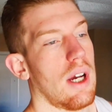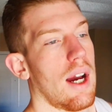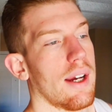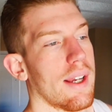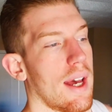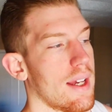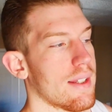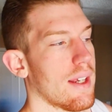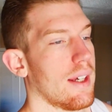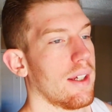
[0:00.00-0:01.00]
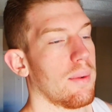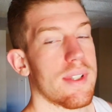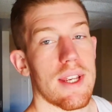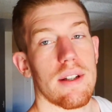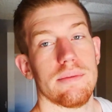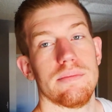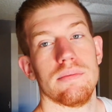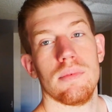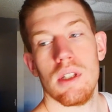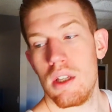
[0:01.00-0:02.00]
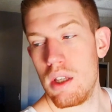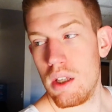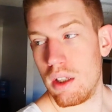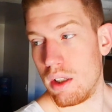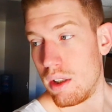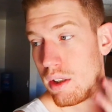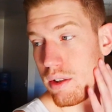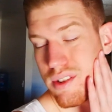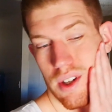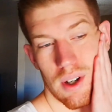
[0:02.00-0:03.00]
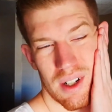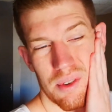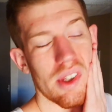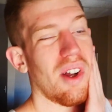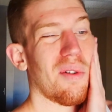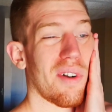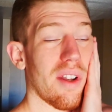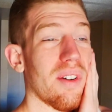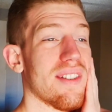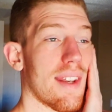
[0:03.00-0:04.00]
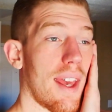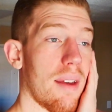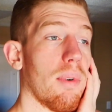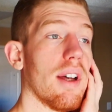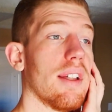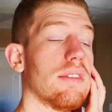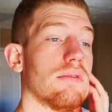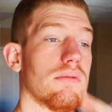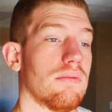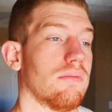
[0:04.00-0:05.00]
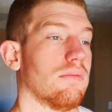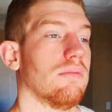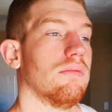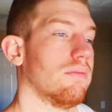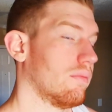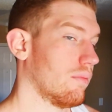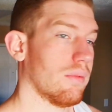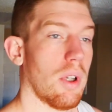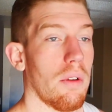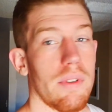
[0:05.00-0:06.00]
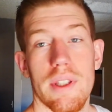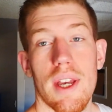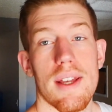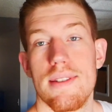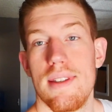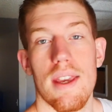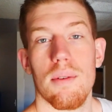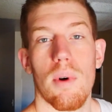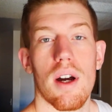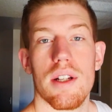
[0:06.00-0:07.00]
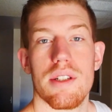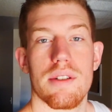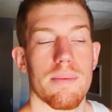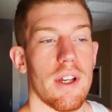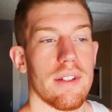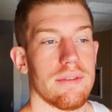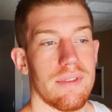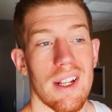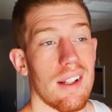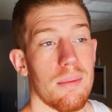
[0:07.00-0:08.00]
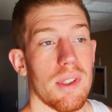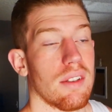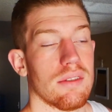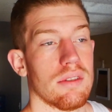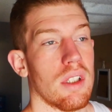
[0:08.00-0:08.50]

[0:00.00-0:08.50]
all right, guys, uh, what's up? So I don't really know what we're doing today, but hopefully you guys stay and watch. But if not, I mean,